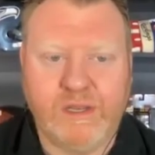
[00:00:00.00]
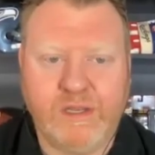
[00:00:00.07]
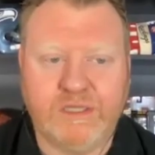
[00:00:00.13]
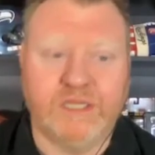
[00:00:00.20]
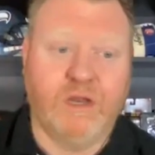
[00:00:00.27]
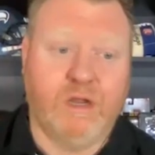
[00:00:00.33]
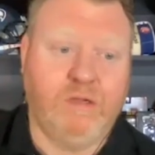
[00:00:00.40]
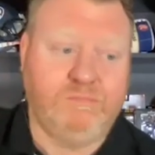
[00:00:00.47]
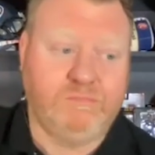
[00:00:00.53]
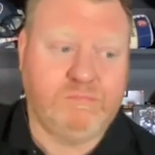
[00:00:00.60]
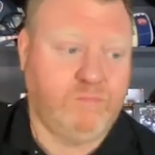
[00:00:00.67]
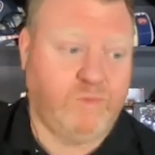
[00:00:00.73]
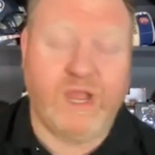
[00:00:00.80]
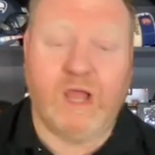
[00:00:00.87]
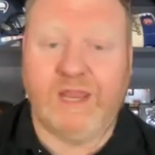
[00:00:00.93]
you know,
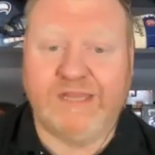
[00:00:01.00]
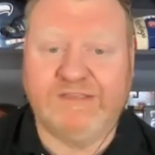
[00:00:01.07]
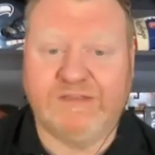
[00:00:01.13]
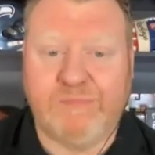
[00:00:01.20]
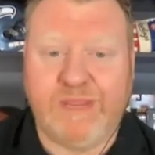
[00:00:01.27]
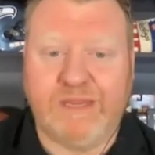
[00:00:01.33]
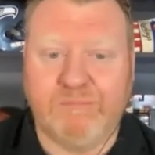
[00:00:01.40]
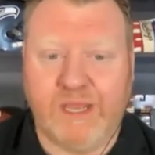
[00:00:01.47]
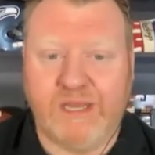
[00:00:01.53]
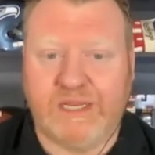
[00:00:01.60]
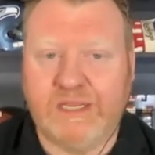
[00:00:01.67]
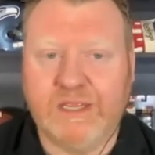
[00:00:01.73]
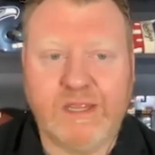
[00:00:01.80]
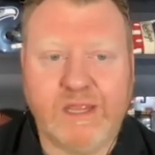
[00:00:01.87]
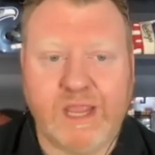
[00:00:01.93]
we all like to make
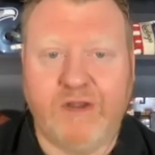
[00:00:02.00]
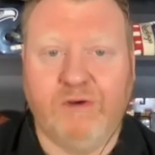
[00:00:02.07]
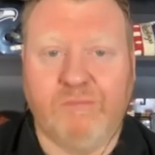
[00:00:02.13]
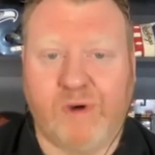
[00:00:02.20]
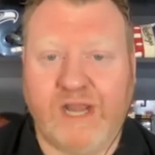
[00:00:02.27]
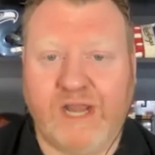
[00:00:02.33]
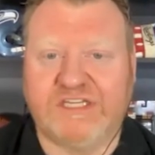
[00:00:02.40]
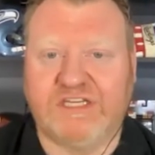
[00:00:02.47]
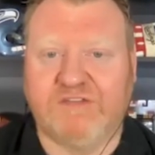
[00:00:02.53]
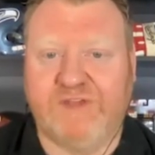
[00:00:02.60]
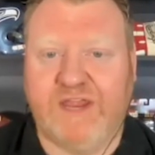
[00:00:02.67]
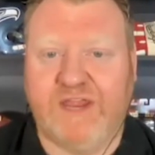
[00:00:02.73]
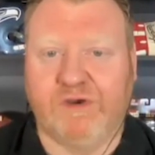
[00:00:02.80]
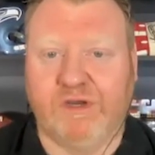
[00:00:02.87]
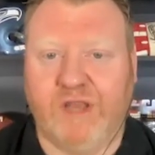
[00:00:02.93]
money. I know Morenci's
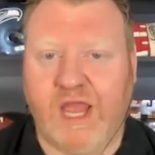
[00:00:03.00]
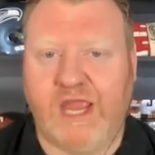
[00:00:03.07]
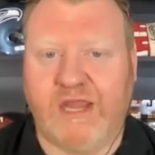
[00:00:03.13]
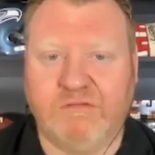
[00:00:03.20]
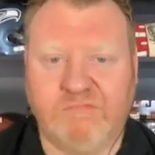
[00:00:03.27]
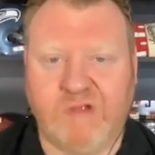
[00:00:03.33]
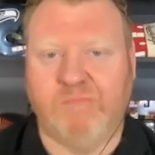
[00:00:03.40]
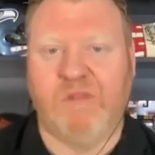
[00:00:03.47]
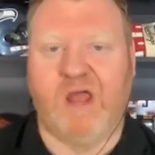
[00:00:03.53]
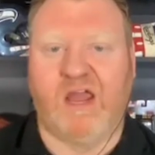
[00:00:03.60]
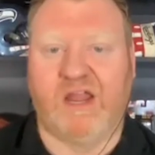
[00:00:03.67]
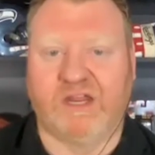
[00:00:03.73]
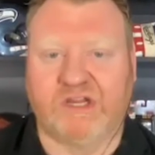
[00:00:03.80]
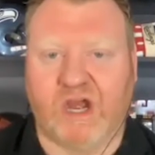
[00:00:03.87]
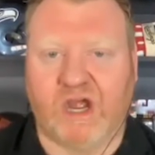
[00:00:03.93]
favorite line, I'm
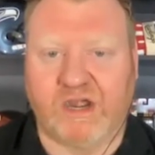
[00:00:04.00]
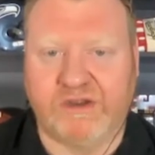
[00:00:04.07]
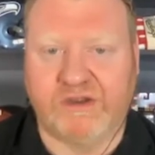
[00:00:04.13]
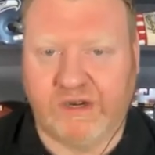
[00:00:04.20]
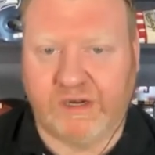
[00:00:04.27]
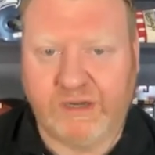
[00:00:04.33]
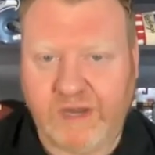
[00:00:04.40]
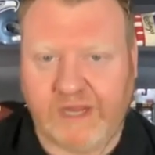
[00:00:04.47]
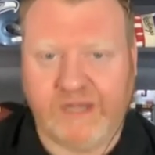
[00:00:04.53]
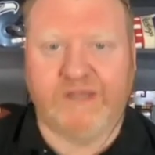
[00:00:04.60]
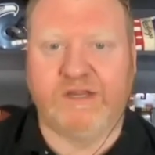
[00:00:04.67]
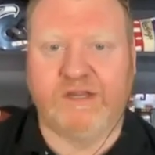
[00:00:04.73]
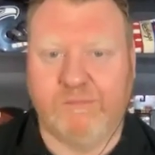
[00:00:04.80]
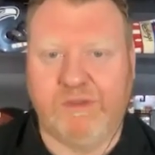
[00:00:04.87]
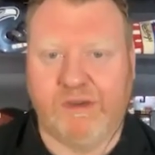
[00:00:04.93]
not a gardener. I
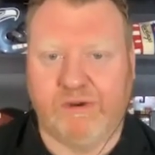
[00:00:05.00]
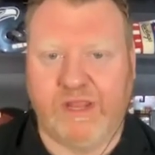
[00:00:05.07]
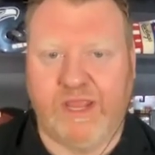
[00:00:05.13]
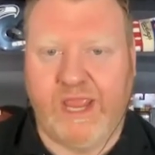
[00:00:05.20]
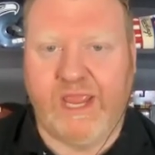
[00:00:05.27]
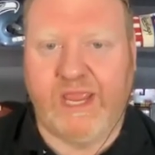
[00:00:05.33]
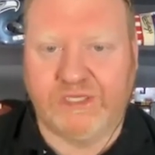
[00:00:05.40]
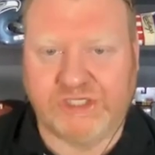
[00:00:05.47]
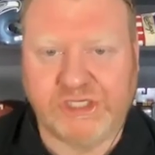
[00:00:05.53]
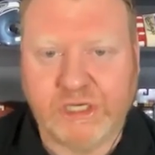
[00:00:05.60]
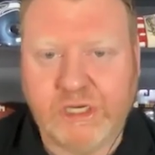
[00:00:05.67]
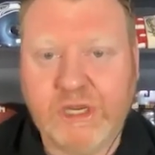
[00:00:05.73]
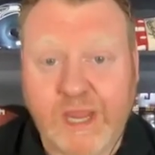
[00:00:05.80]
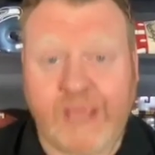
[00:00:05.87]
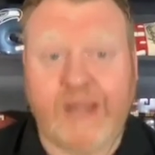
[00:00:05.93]
didn't come here to hedge.
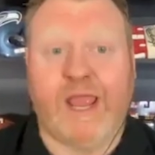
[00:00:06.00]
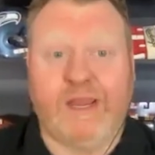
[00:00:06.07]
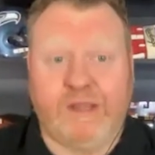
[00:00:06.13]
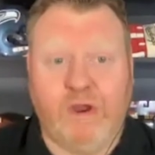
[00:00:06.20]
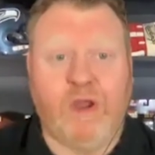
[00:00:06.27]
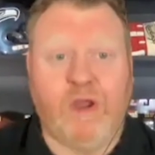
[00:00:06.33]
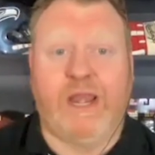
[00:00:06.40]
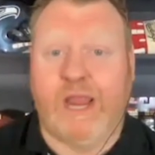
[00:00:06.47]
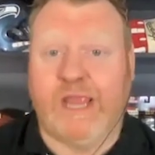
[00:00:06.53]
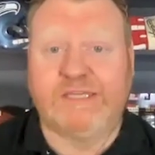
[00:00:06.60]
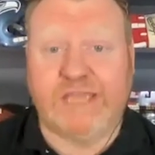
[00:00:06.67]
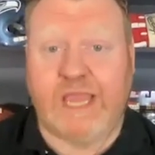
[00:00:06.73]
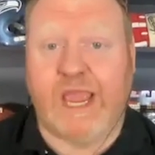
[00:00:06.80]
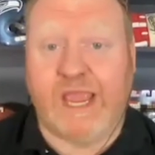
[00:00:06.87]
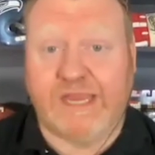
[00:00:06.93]
And I know it.
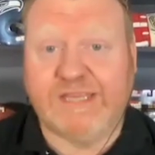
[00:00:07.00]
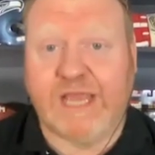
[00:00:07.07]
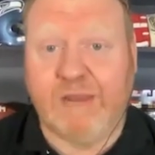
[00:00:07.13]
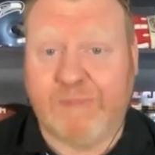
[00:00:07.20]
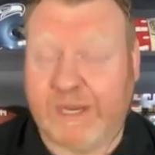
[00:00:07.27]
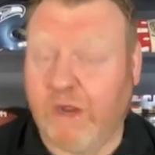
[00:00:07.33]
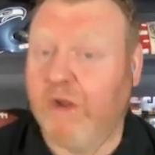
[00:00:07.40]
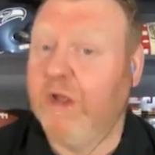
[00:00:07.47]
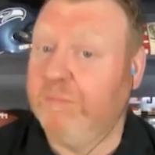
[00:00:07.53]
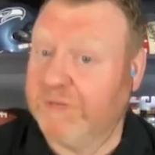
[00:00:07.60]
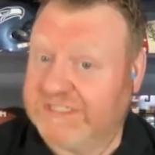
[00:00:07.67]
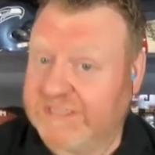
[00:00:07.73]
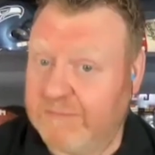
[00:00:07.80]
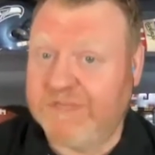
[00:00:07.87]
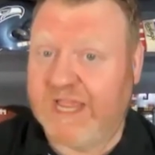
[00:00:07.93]
I tell him, I go,
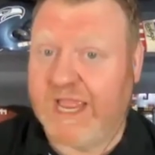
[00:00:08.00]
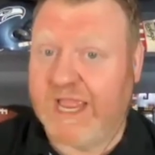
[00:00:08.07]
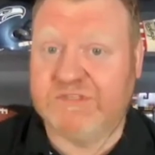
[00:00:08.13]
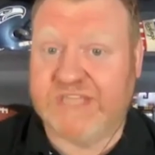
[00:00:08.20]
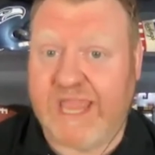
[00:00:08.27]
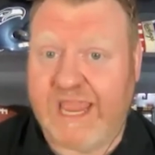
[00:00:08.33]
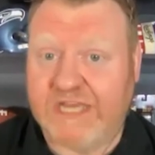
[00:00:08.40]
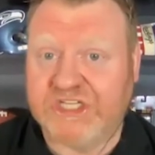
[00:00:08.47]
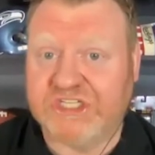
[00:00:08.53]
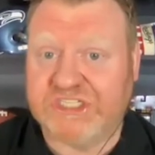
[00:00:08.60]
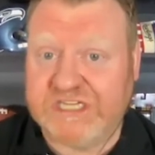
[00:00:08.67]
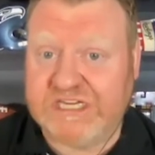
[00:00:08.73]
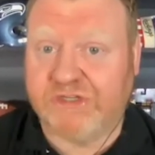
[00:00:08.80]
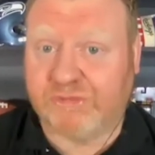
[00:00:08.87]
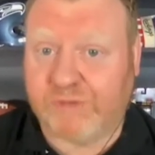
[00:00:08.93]
but sometimes the hedges
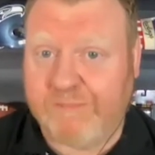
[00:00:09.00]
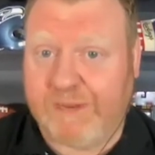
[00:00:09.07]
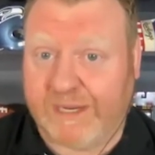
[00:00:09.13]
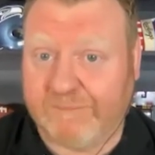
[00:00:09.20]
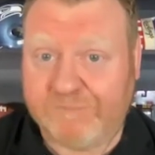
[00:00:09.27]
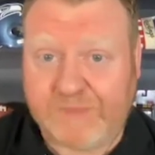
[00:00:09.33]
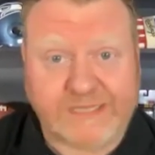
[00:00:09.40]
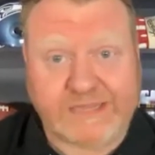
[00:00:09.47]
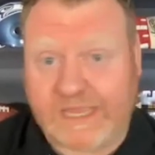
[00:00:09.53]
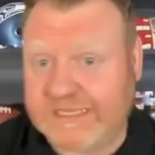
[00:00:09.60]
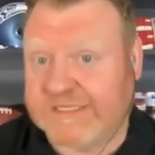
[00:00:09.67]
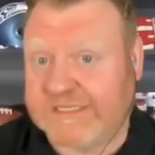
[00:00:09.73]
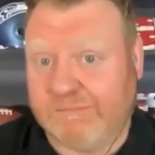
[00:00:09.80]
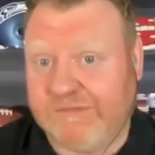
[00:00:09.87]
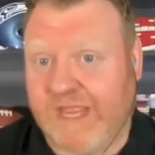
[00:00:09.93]
need trimming. Like that
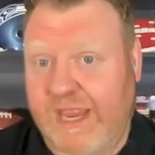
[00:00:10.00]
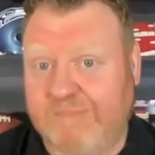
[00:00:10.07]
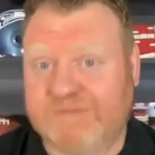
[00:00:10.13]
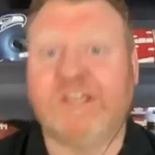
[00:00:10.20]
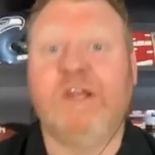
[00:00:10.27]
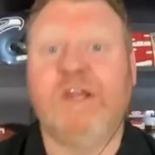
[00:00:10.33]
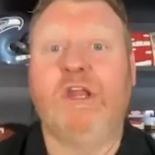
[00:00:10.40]
sometimes